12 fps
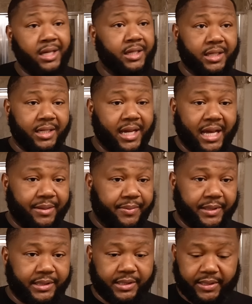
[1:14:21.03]
You got a
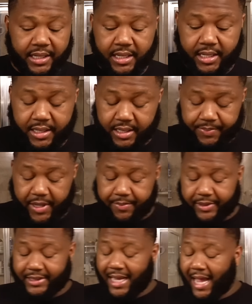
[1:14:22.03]
piece of
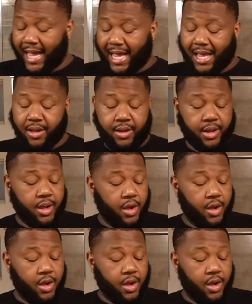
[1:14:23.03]
paper towel